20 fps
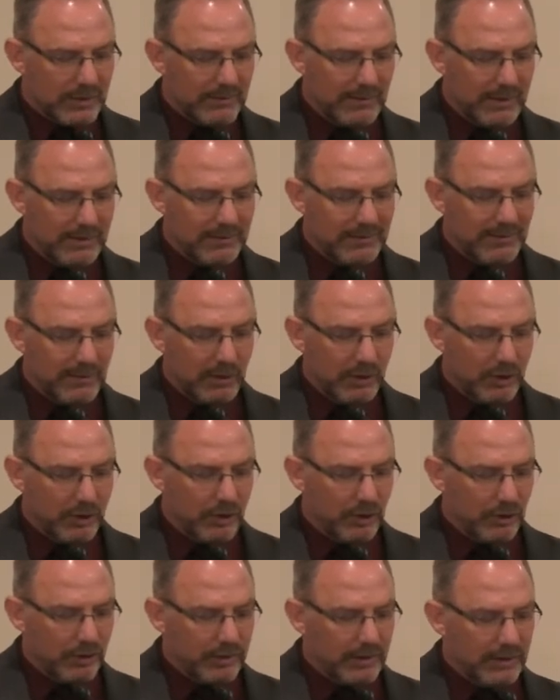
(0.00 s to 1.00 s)
And they did
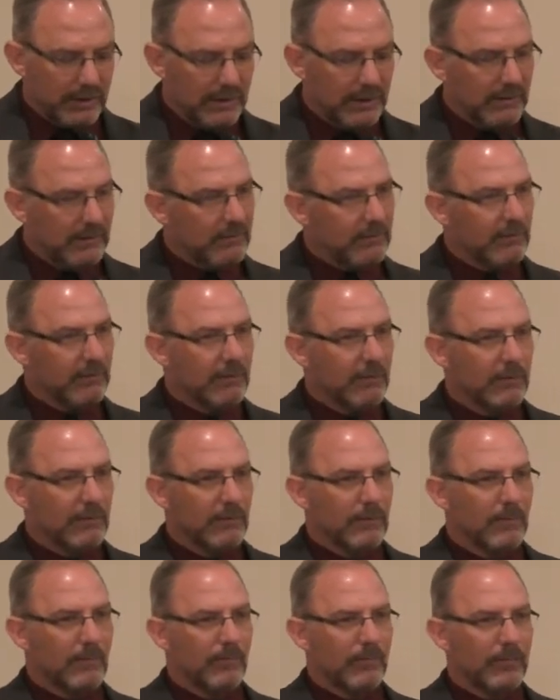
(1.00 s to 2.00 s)
all eat
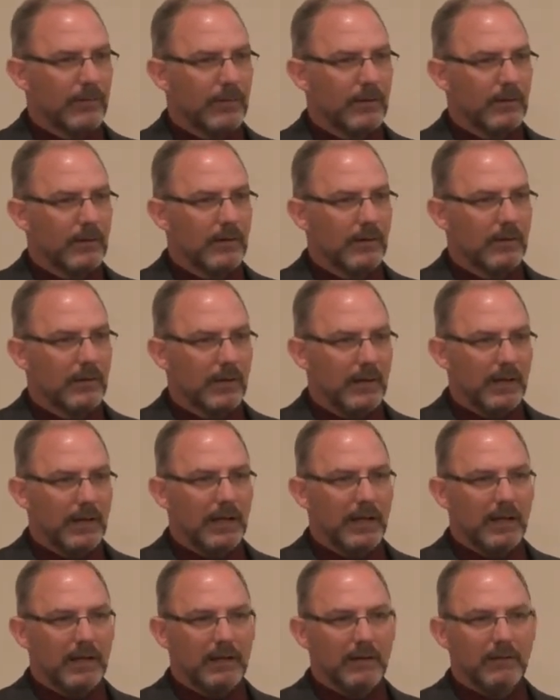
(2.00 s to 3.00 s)

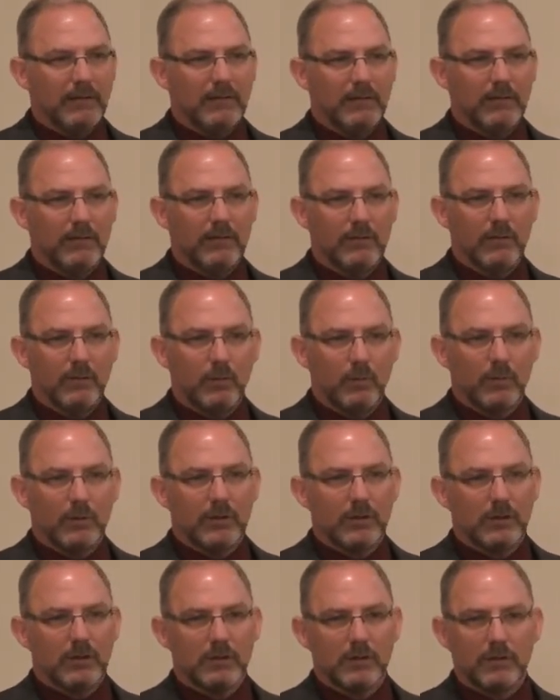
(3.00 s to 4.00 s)
and
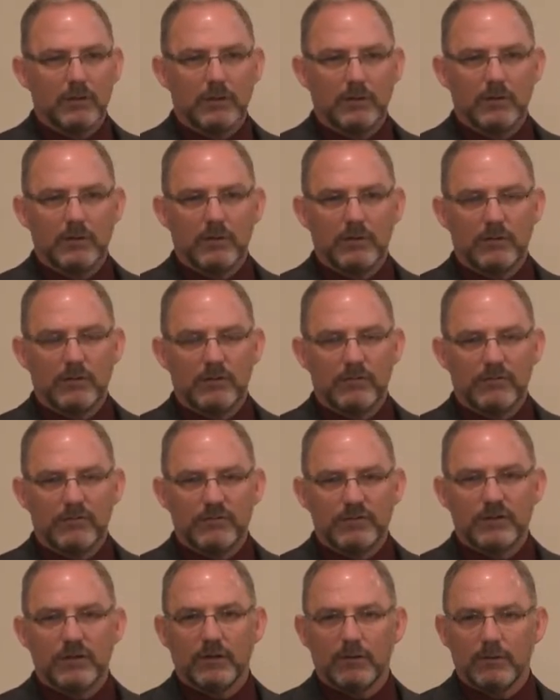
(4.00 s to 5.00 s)
were
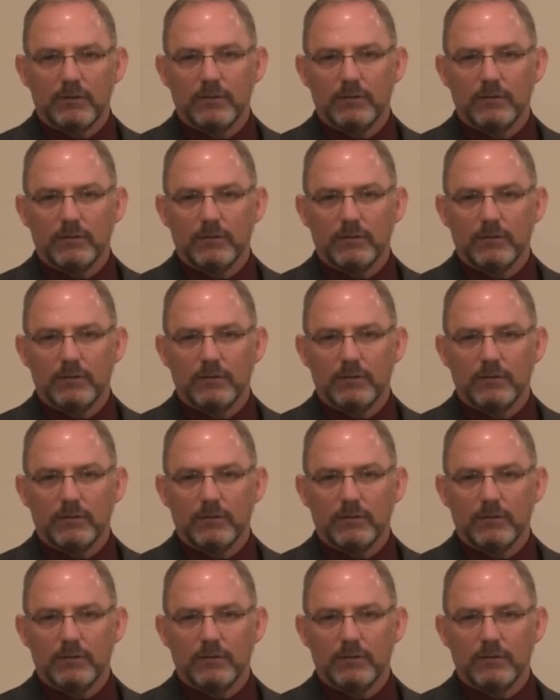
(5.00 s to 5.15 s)
filled.